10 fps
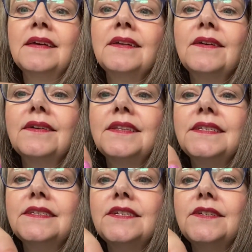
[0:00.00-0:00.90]
look at
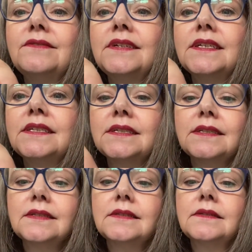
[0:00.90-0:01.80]
these cute
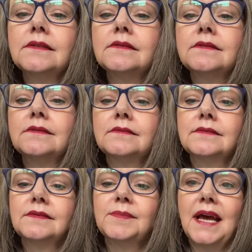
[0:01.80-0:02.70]
little,
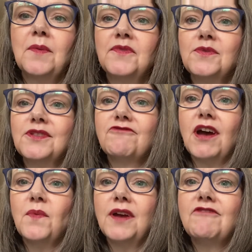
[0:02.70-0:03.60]
how if it was the
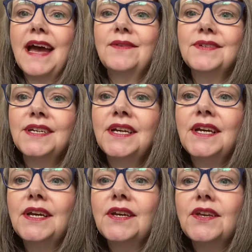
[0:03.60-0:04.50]
right way round,
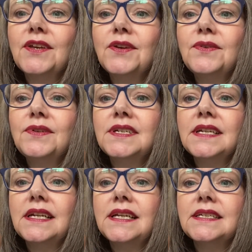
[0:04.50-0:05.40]
cute
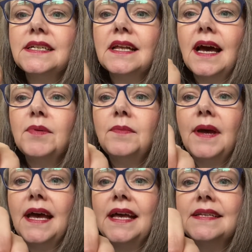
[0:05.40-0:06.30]
little gummy
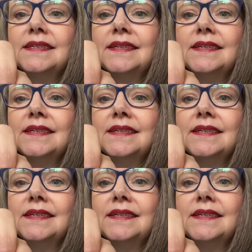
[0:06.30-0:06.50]
bears.